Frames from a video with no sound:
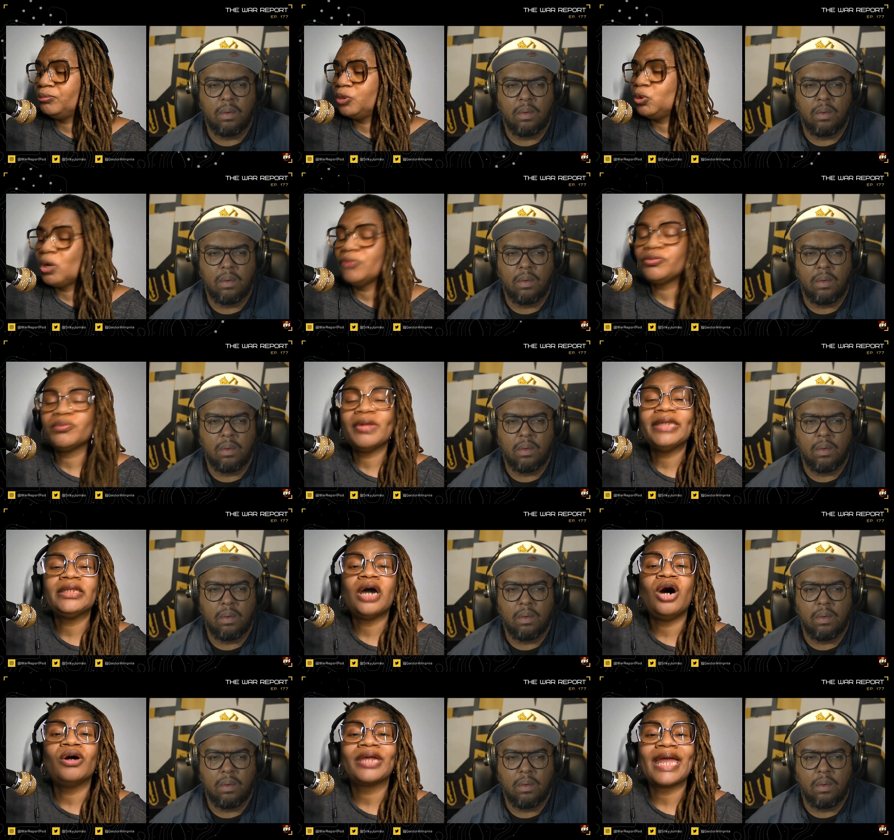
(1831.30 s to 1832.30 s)
Speaker 1: whoever
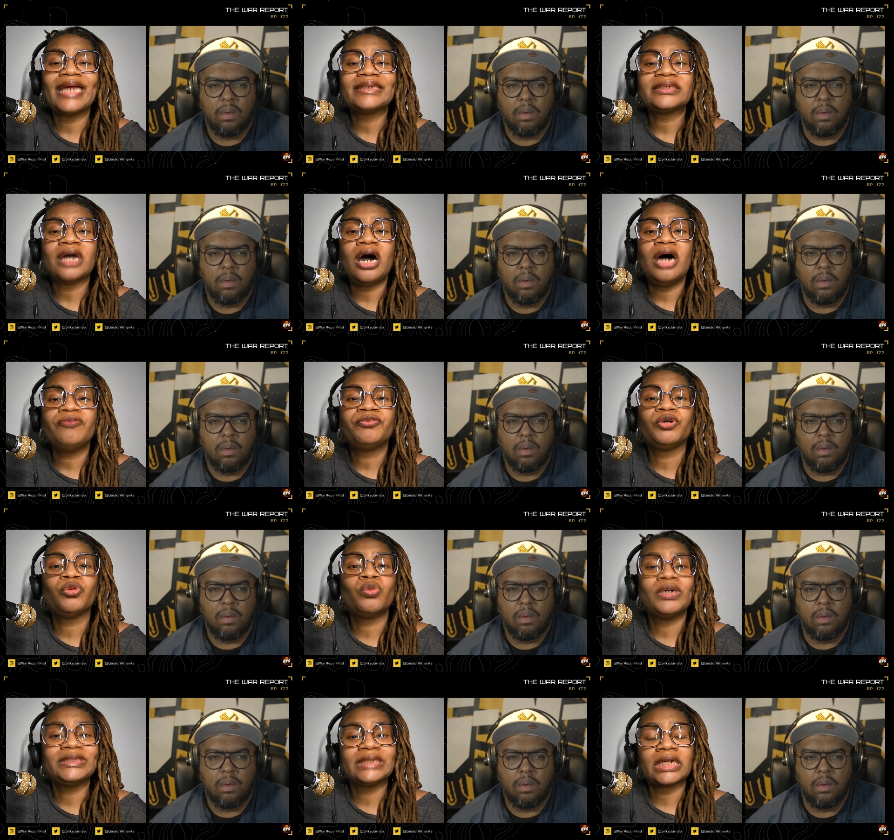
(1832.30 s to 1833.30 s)
made the all cash
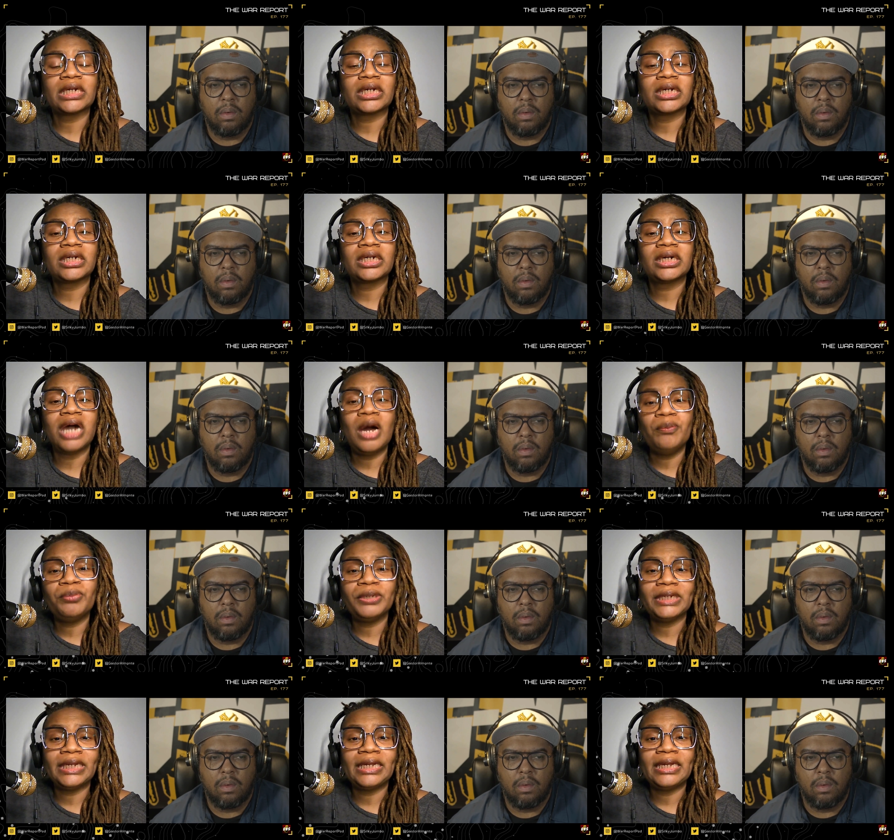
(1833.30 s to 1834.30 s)
offer was a
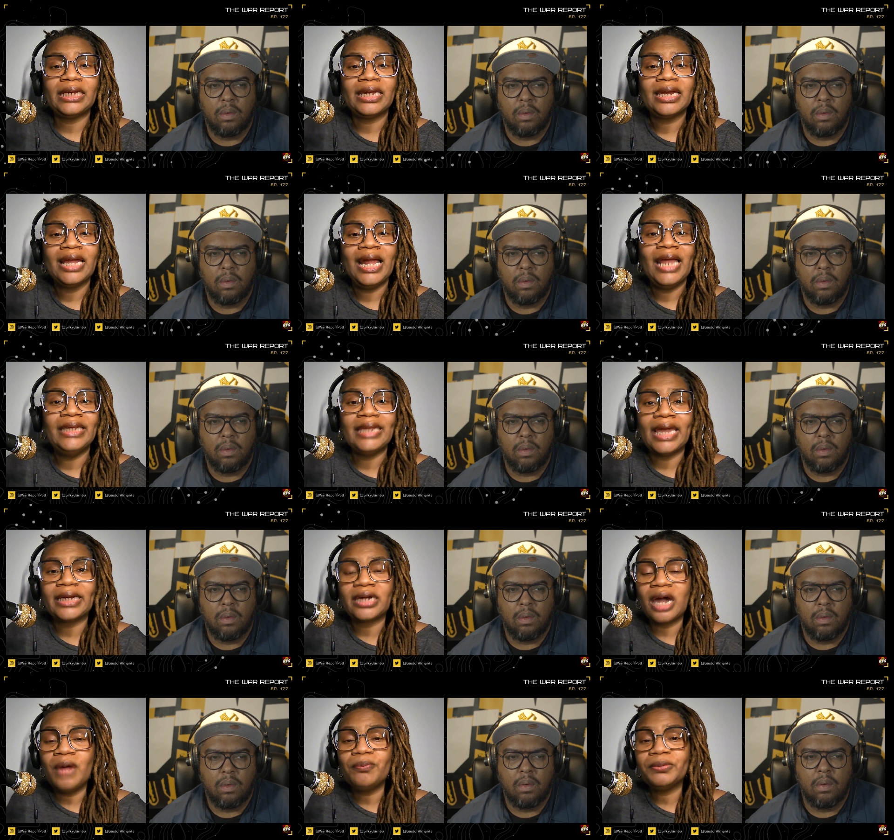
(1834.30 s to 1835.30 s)
company, and
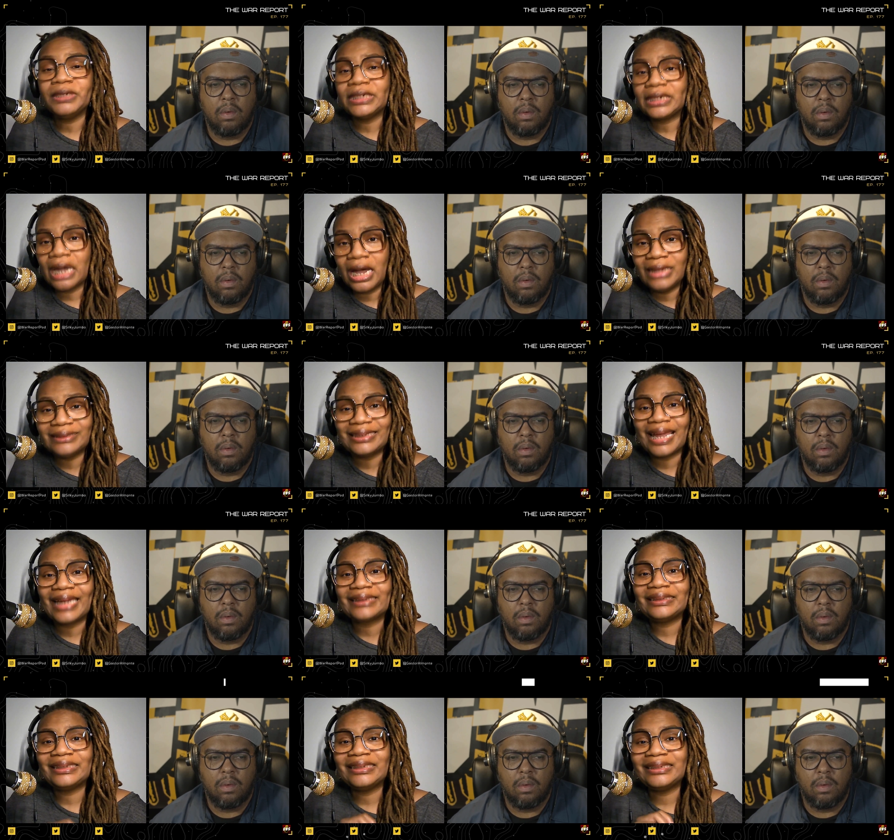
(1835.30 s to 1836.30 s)
that company
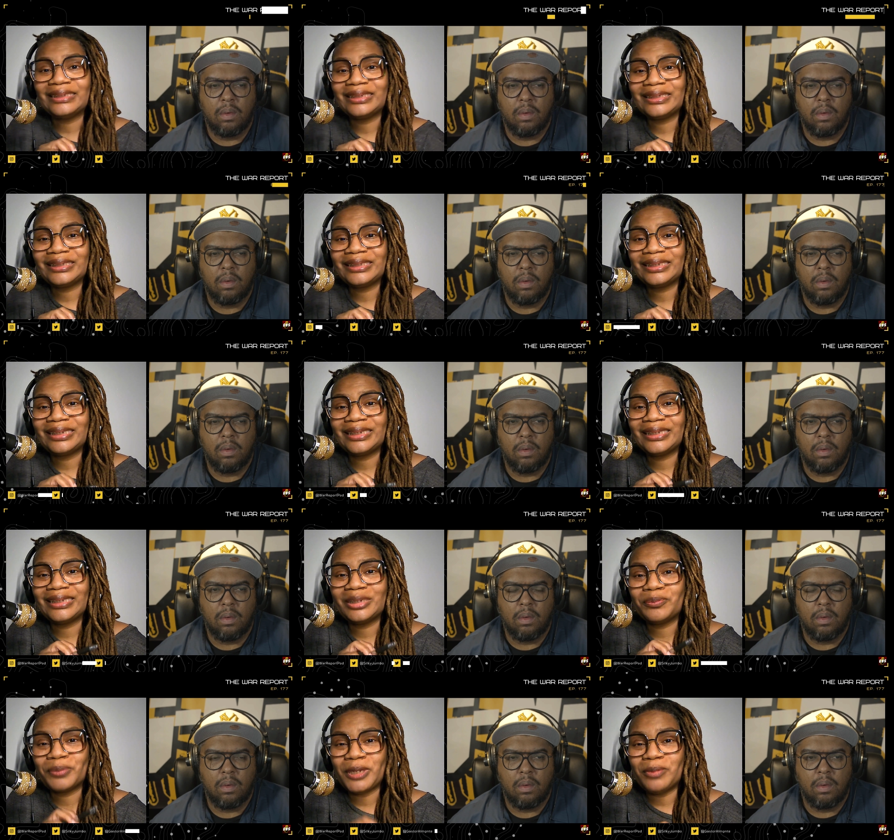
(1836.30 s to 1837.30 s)
contacted
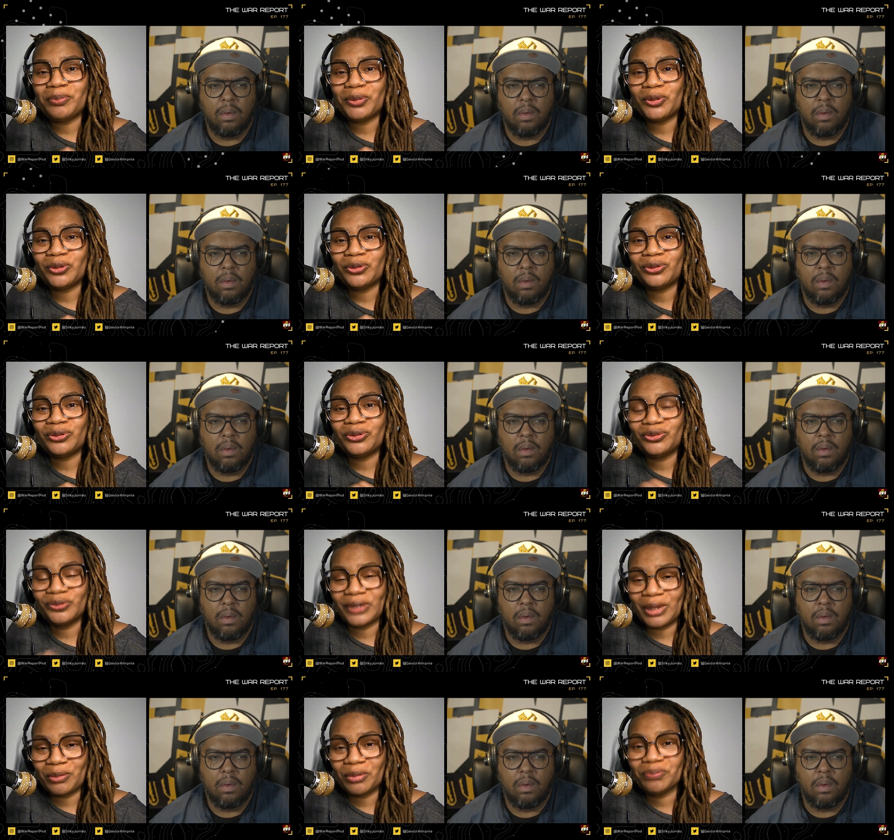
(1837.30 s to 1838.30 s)
the people
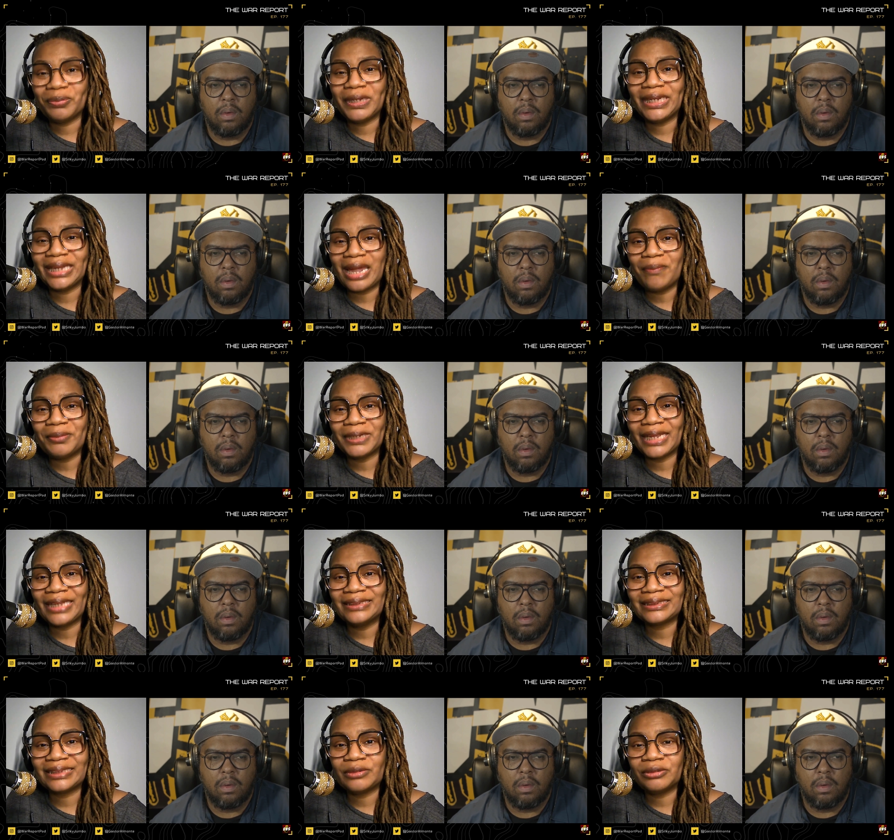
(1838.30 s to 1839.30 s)
who they were bidding up
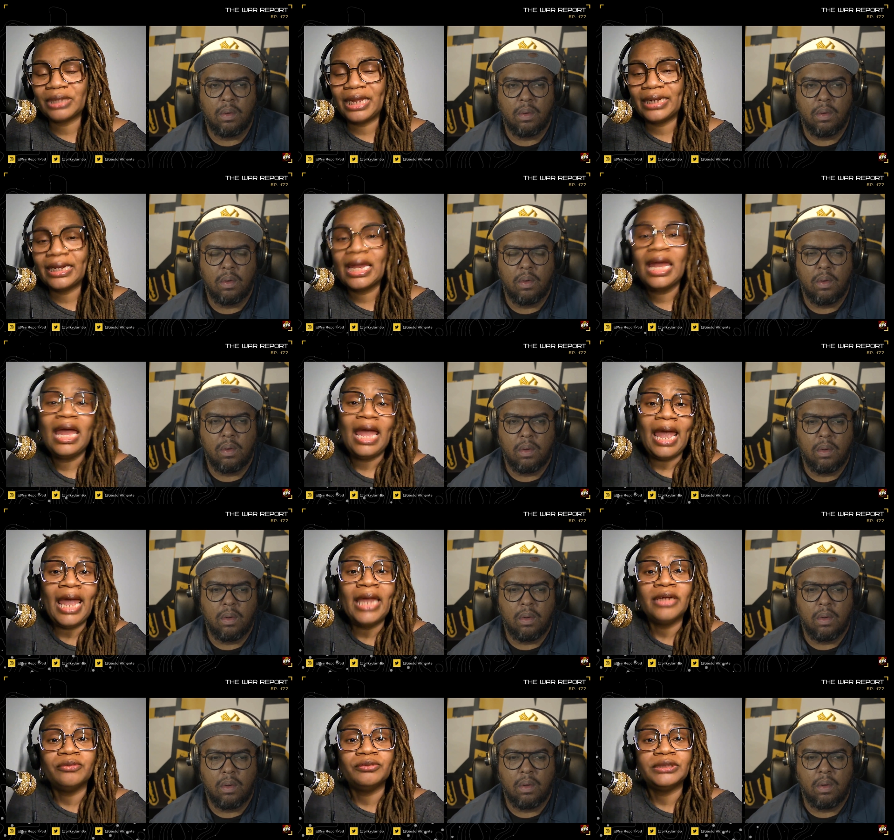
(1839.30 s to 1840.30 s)
against, and they were like,
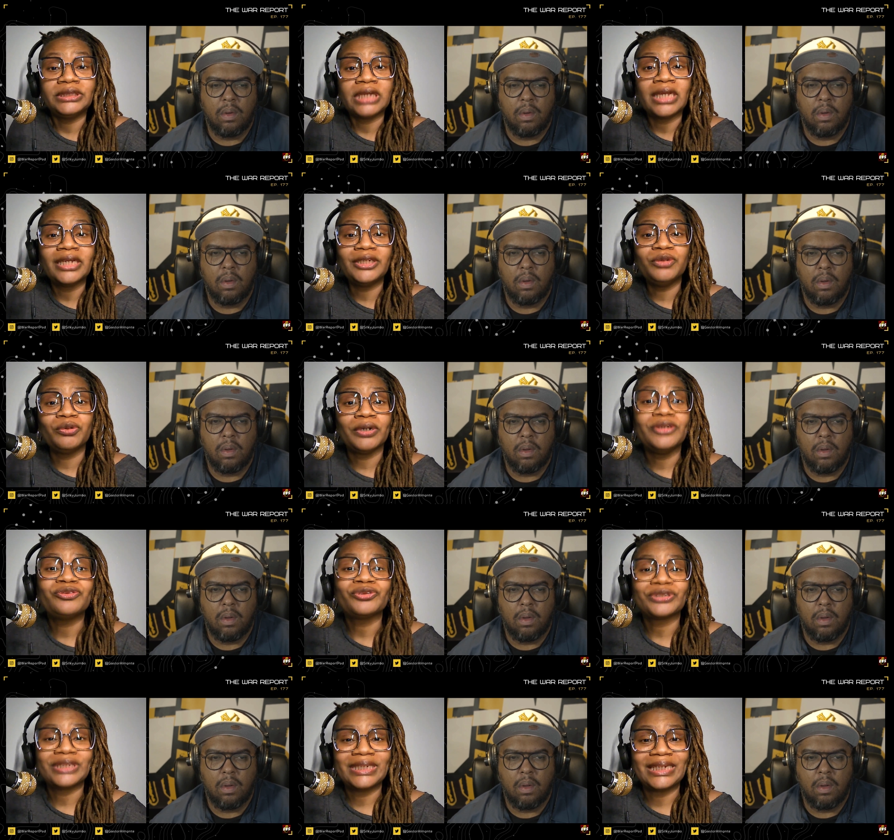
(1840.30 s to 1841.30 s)
hey, we saw that you were
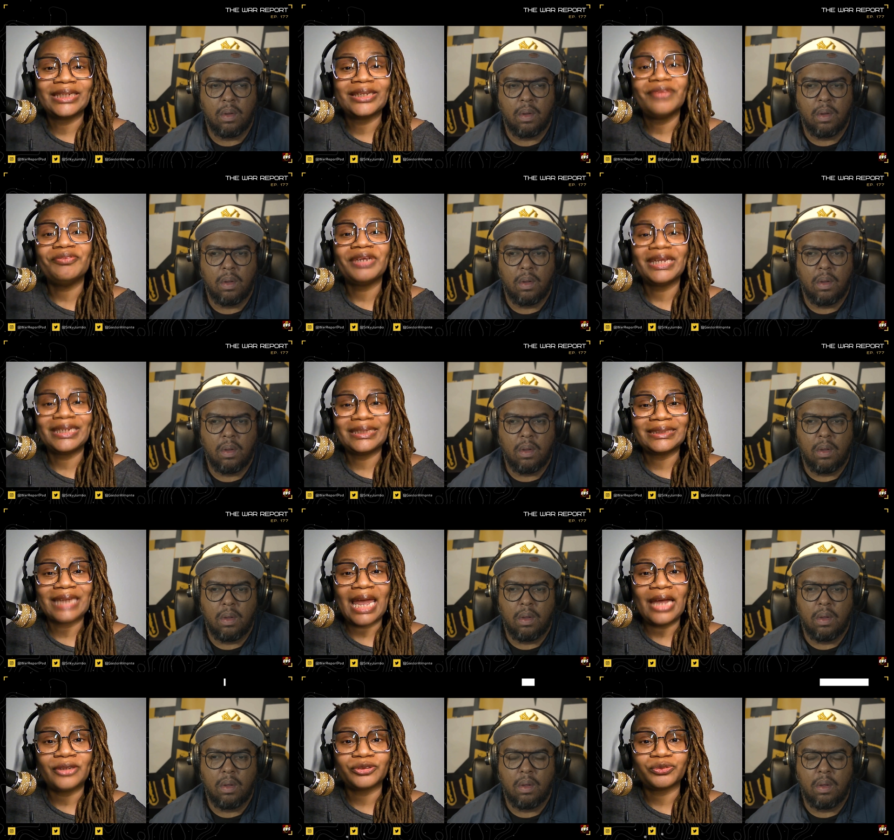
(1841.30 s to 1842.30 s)
interested in living in
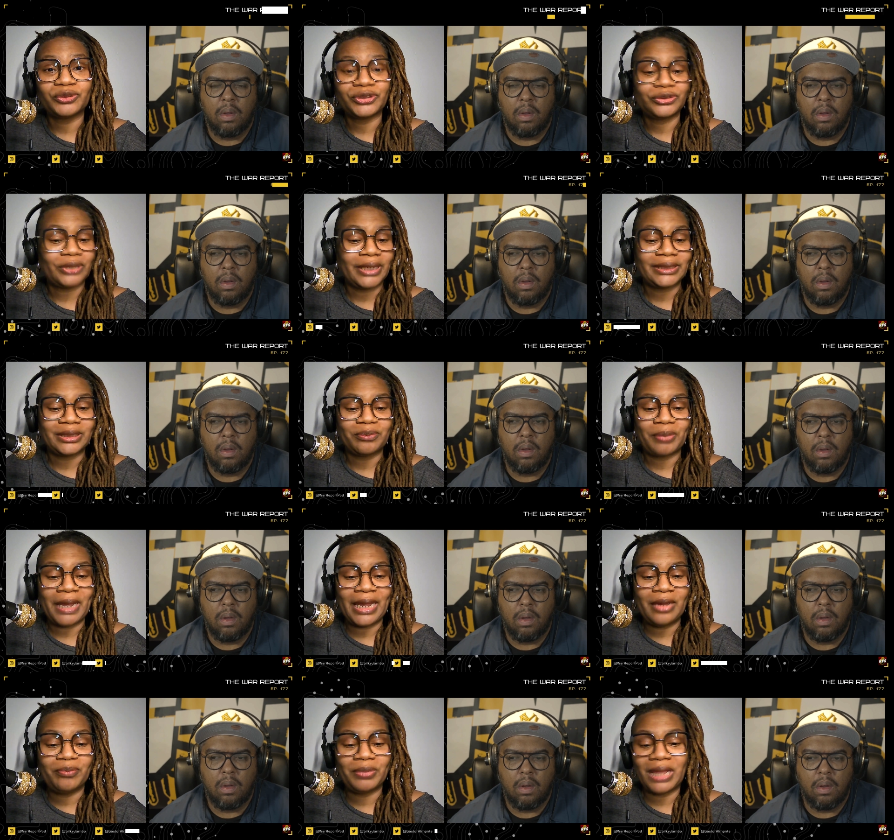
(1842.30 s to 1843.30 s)
this house. Would you like to
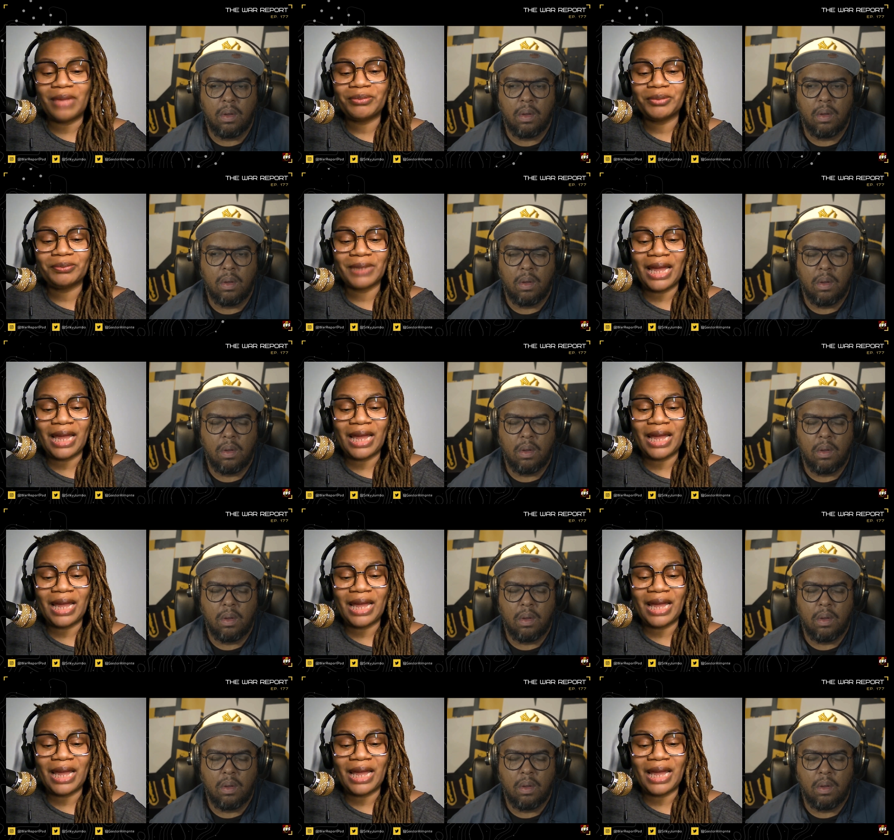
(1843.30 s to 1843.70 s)
pay blah, blah,